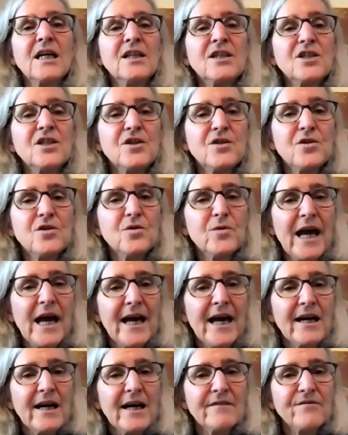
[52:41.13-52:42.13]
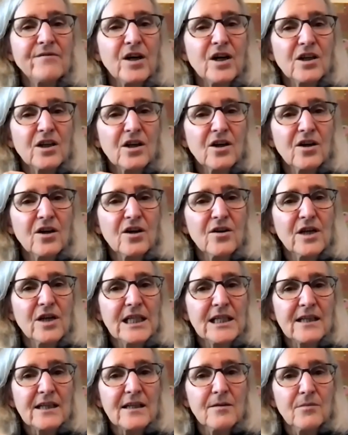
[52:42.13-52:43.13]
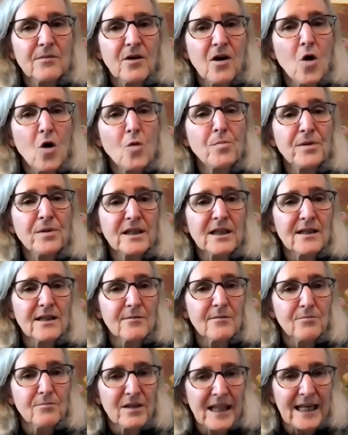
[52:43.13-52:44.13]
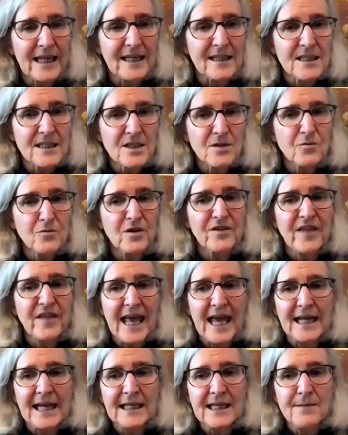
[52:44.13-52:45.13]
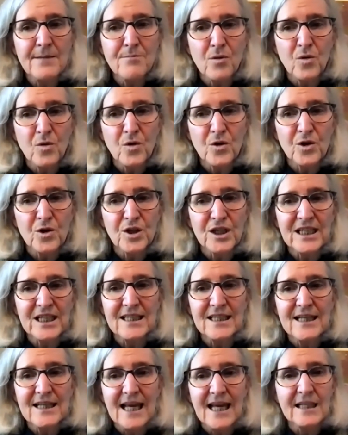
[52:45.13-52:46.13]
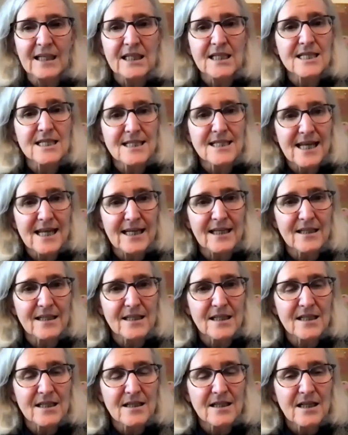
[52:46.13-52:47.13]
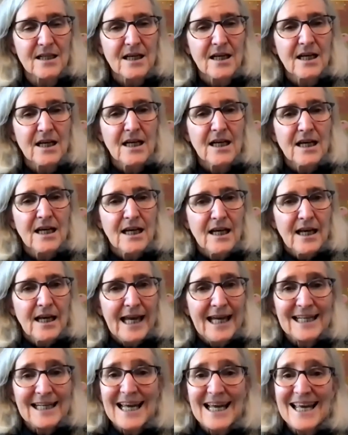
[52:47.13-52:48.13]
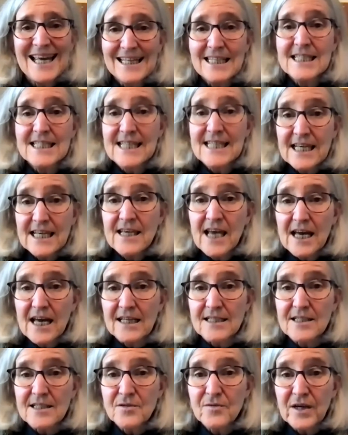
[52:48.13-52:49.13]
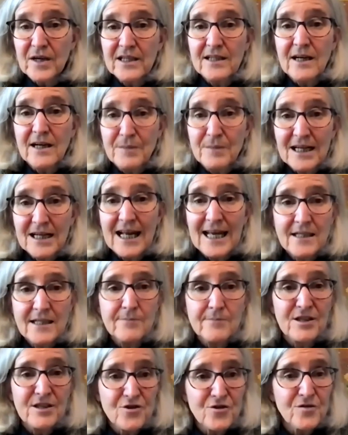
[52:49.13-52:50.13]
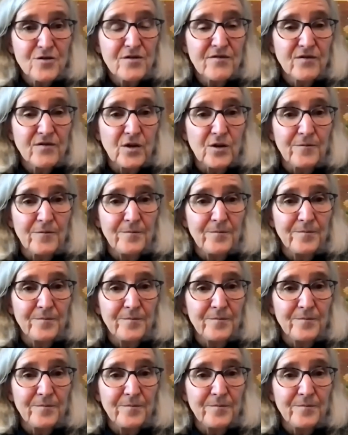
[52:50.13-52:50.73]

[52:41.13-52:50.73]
do you have a current open complaint with any board in any state? And I had to say yes, right? I mean, I had to be truthful.